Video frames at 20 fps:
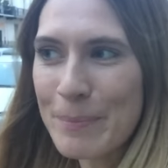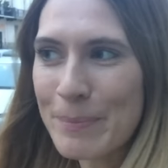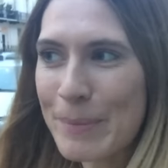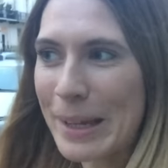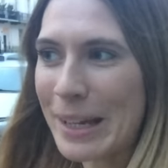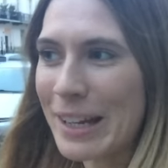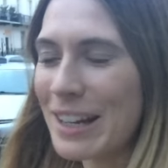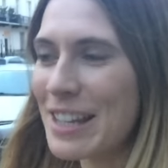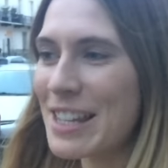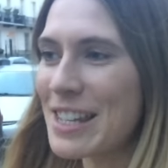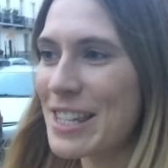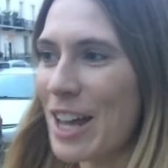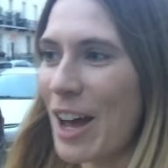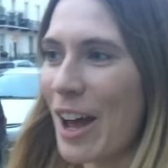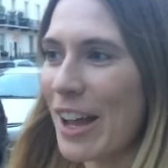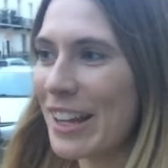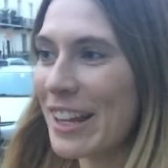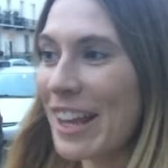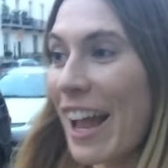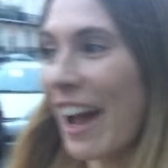because
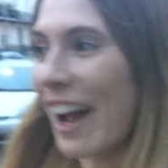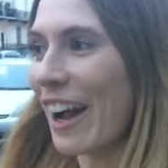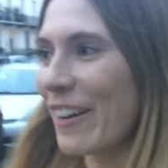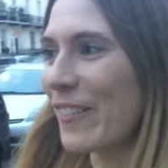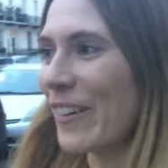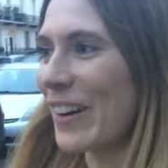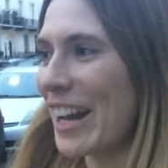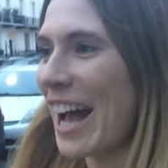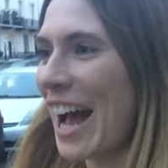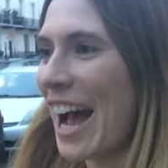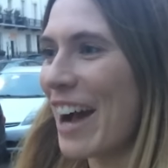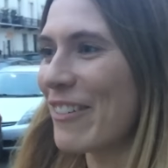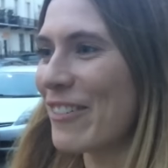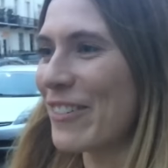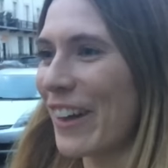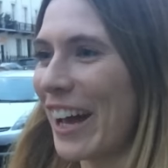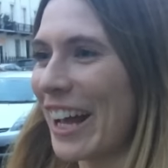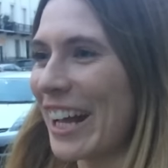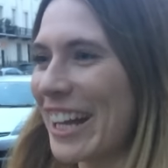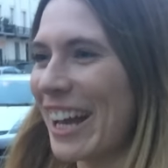yeah, I want to have,
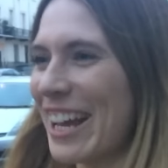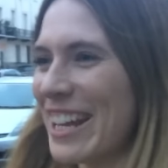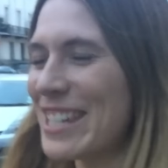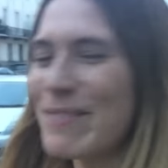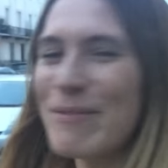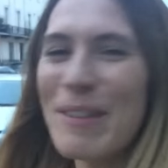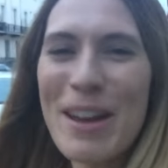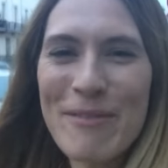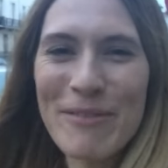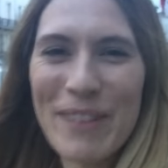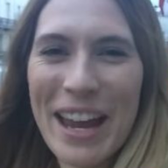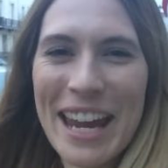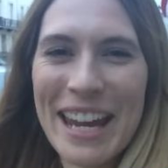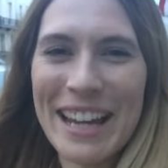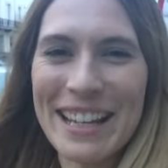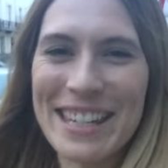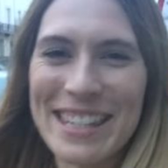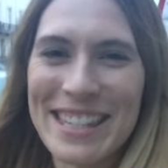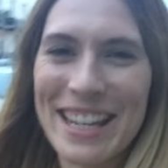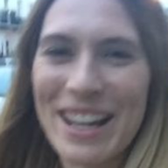like, it's a bit
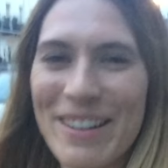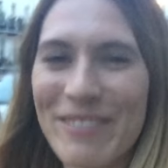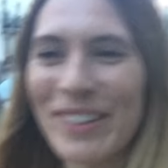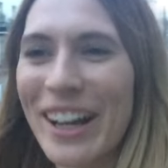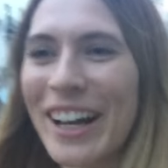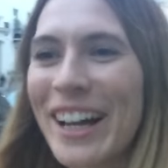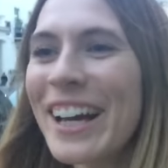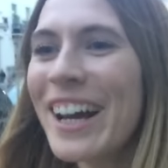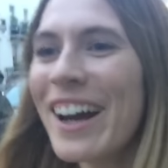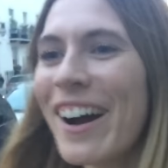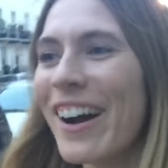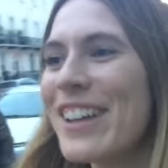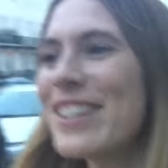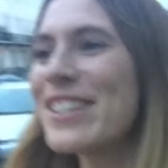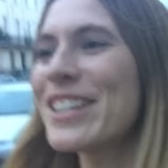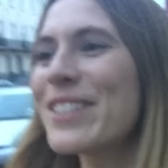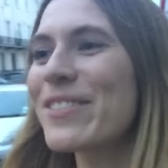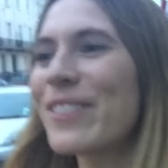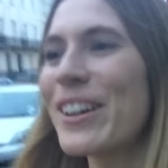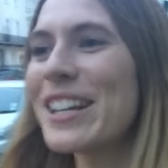vain, isn't it, but I
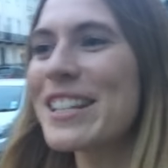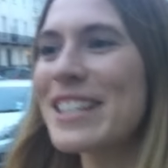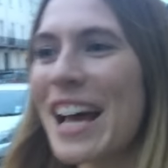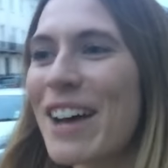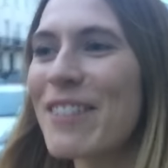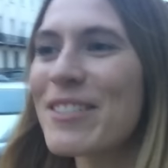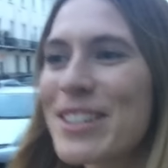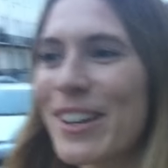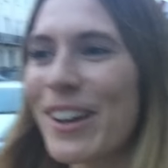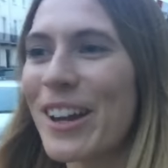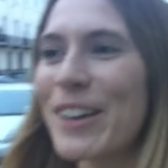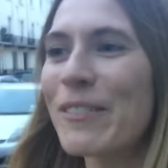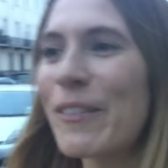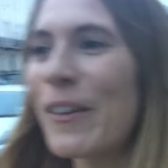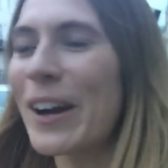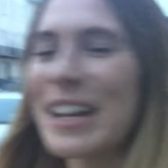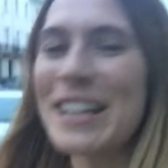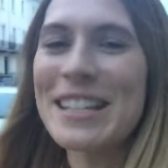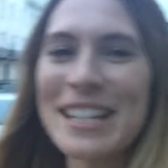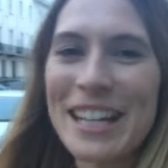just wanted to have slightly
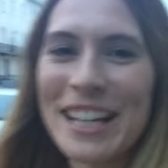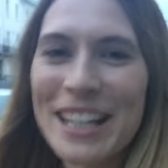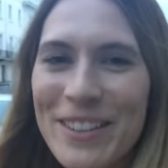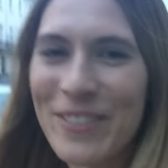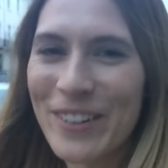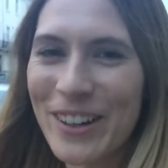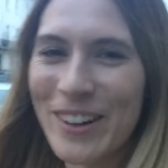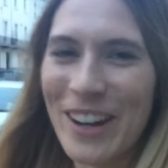whitened teeth for